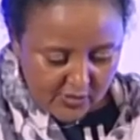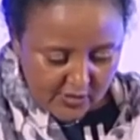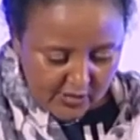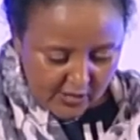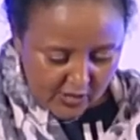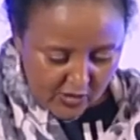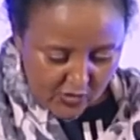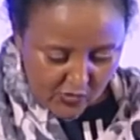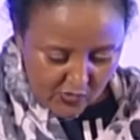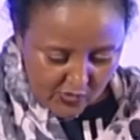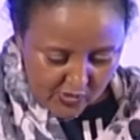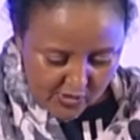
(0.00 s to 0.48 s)

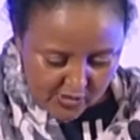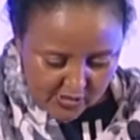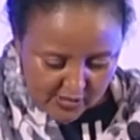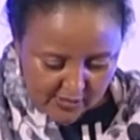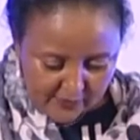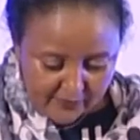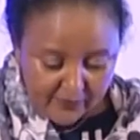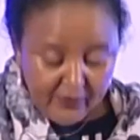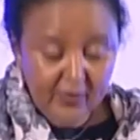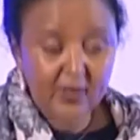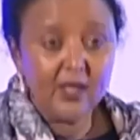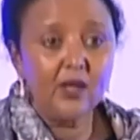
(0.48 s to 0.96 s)

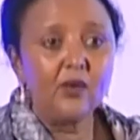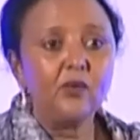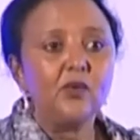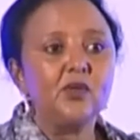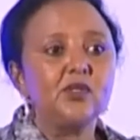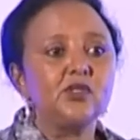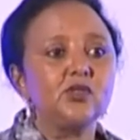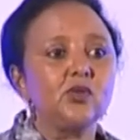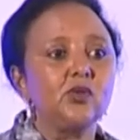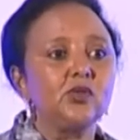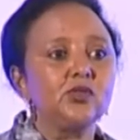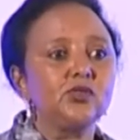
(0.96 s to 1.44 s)
security,
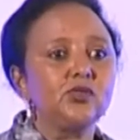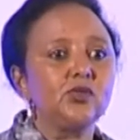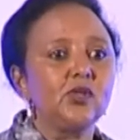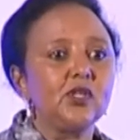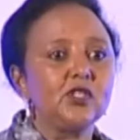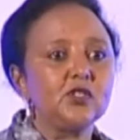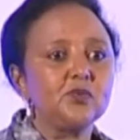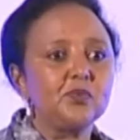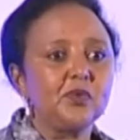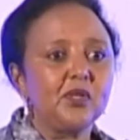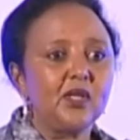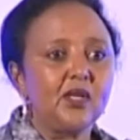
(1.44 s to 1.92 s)
which also
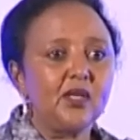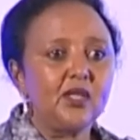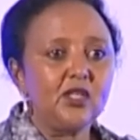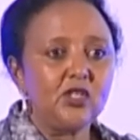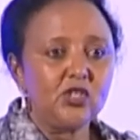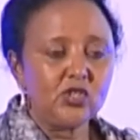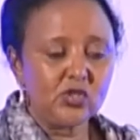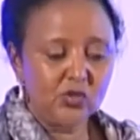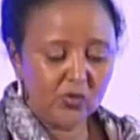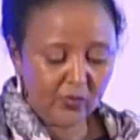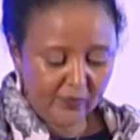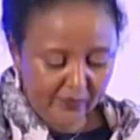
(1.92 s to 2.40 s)
has been an
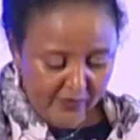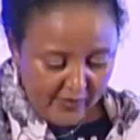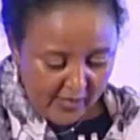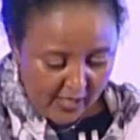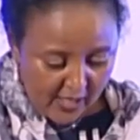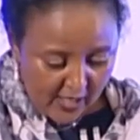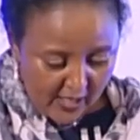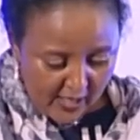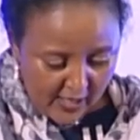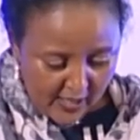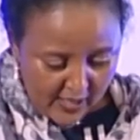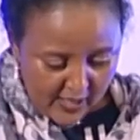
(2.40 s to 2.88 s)
issue
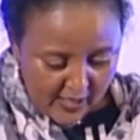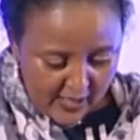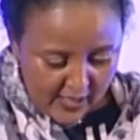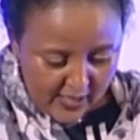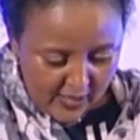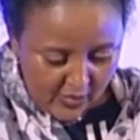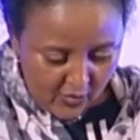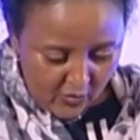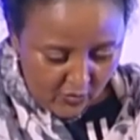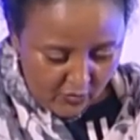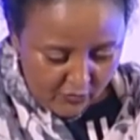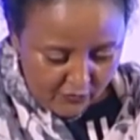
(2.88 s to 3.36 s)

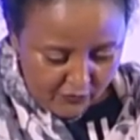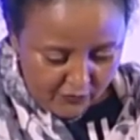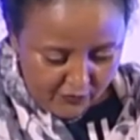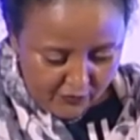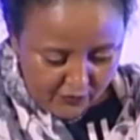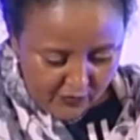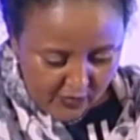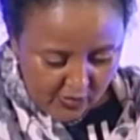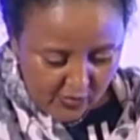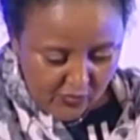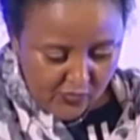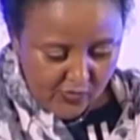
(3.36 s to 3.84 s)

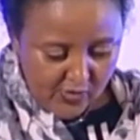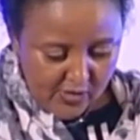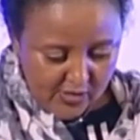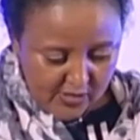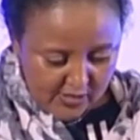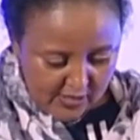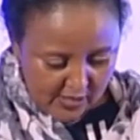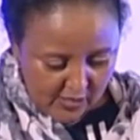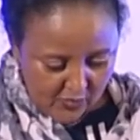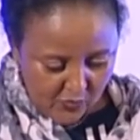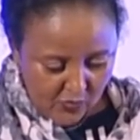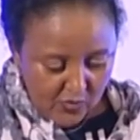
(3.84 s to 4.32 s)
of
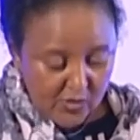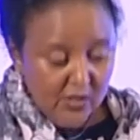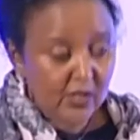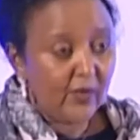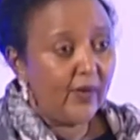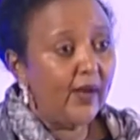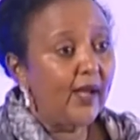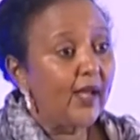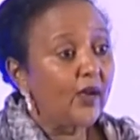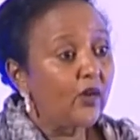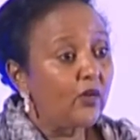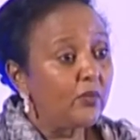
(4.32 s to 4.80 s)
interest and which
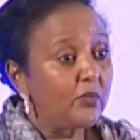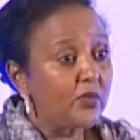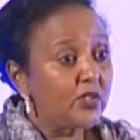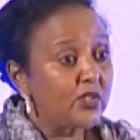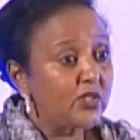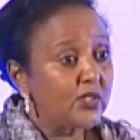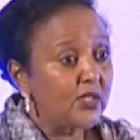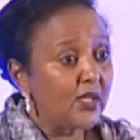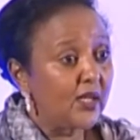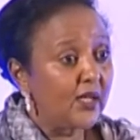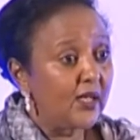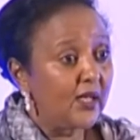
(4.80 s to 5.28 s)
our High
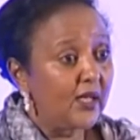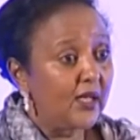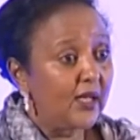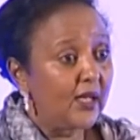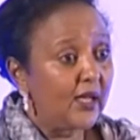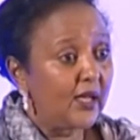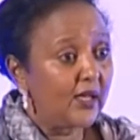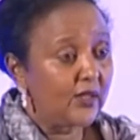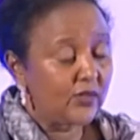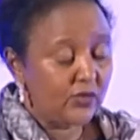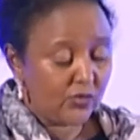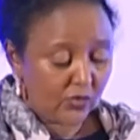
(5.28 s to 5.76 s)
Commissioner
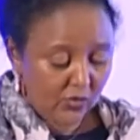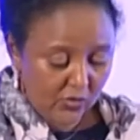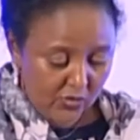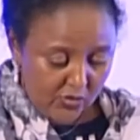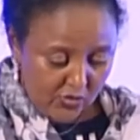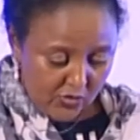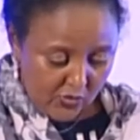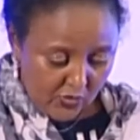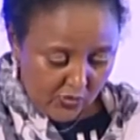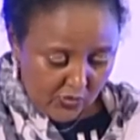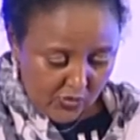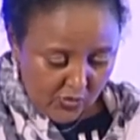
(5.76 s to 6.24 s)
has
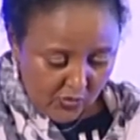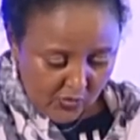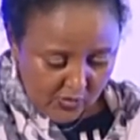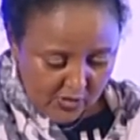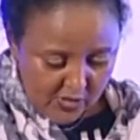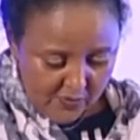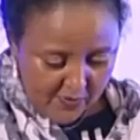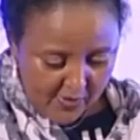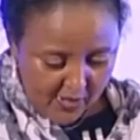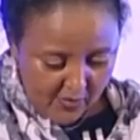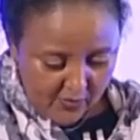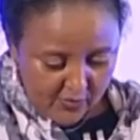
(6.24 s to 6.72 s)
also
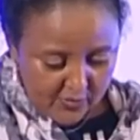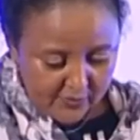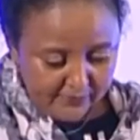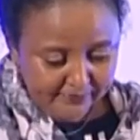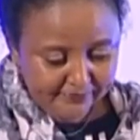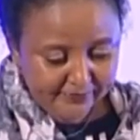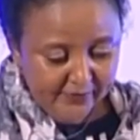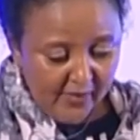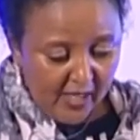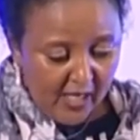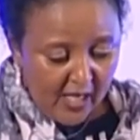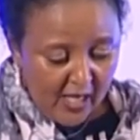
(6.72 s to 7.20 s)
talked about.
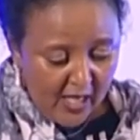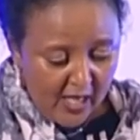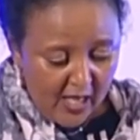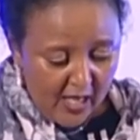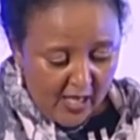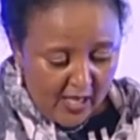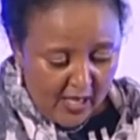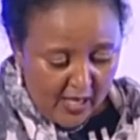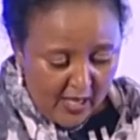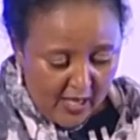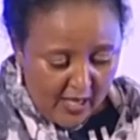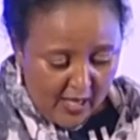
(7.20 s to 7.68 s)

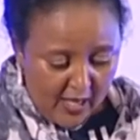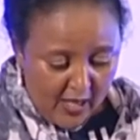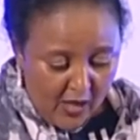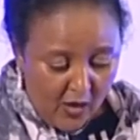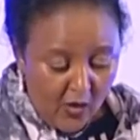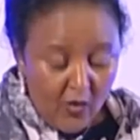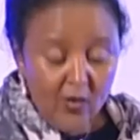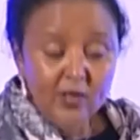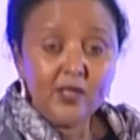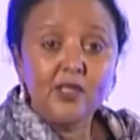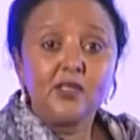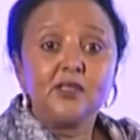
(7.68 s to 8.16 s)

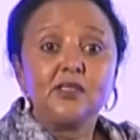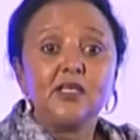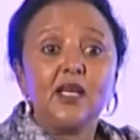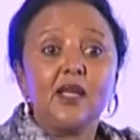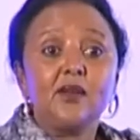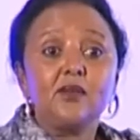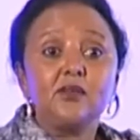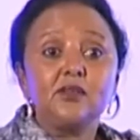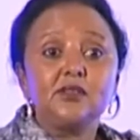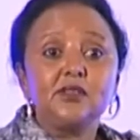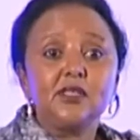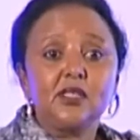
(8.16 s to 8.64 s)
On
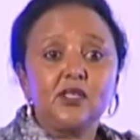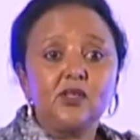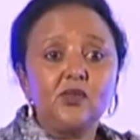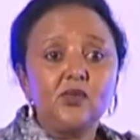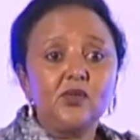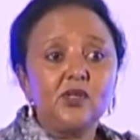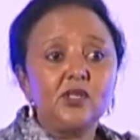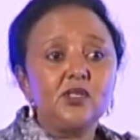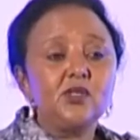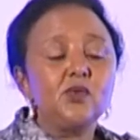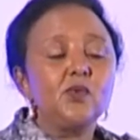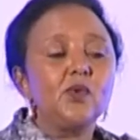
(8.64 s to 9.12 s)
internal
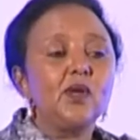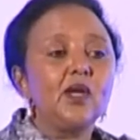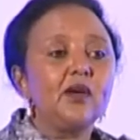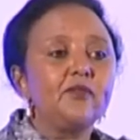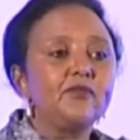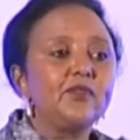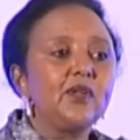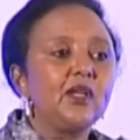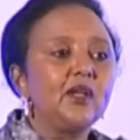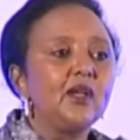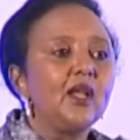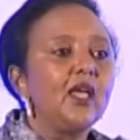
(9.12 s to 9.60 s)
security, we
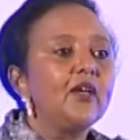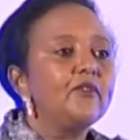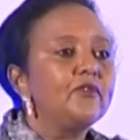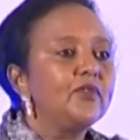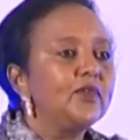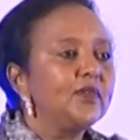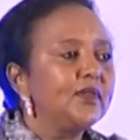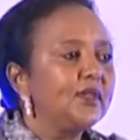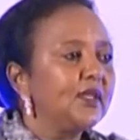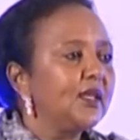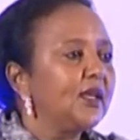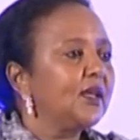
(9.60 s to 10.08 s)
have done
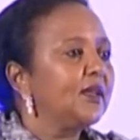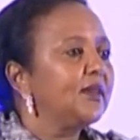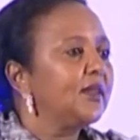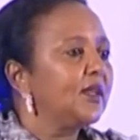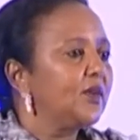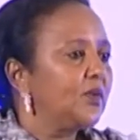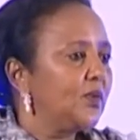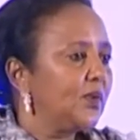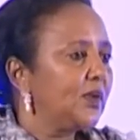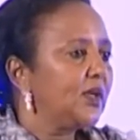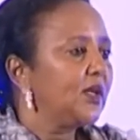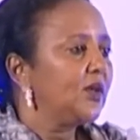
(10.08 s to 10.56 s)
everything
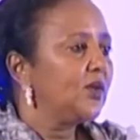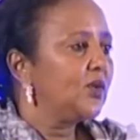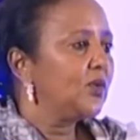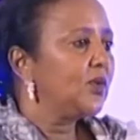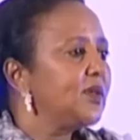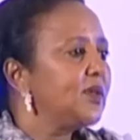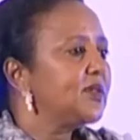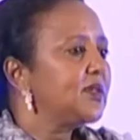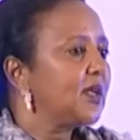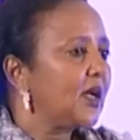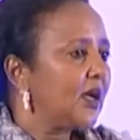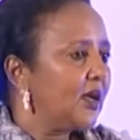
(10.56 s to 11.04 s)
that we can
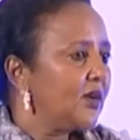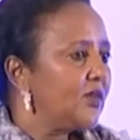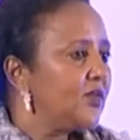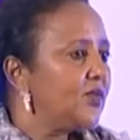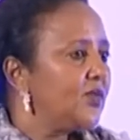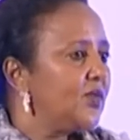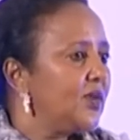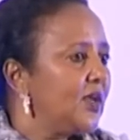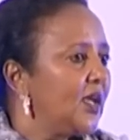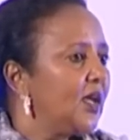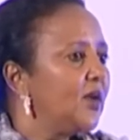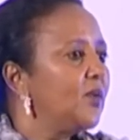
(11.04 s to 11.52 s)
as a
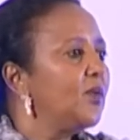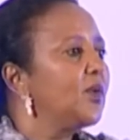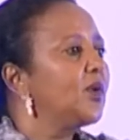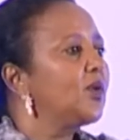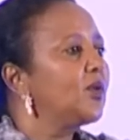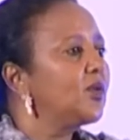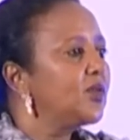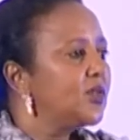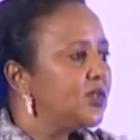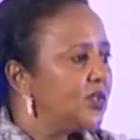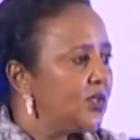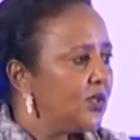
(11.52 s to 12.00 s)
country, and we
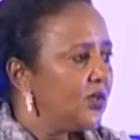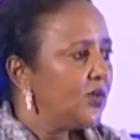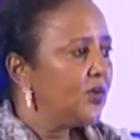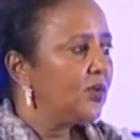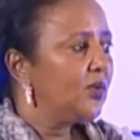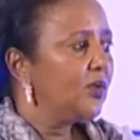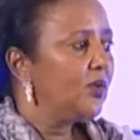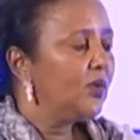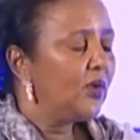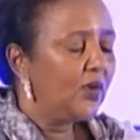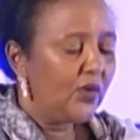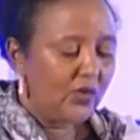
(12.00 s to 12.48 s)

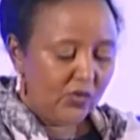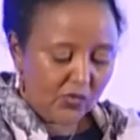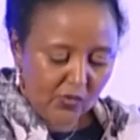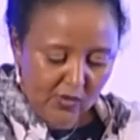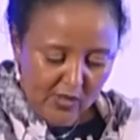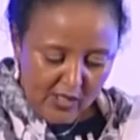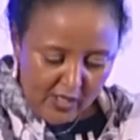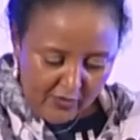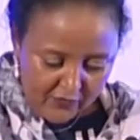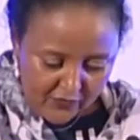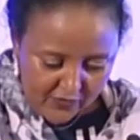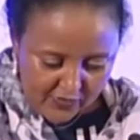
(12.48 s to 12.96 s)
continue
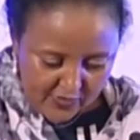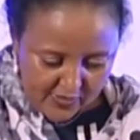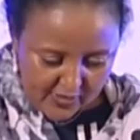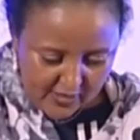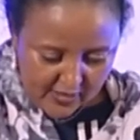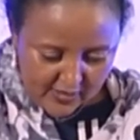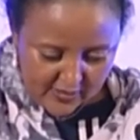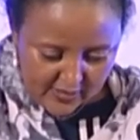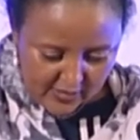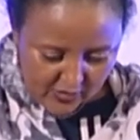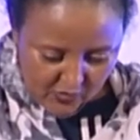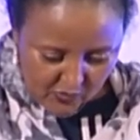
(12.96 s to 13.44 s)
doing
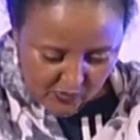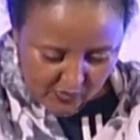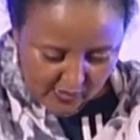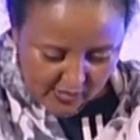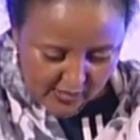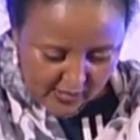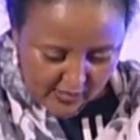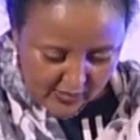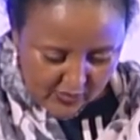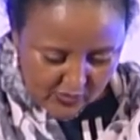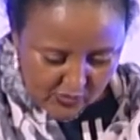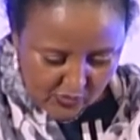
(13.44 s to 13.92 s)
everything that we
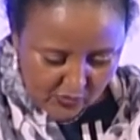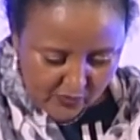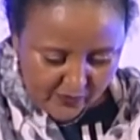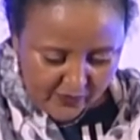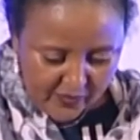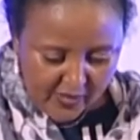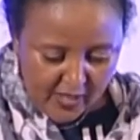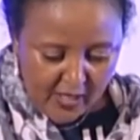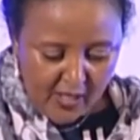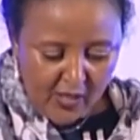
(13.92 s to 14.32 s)
can do.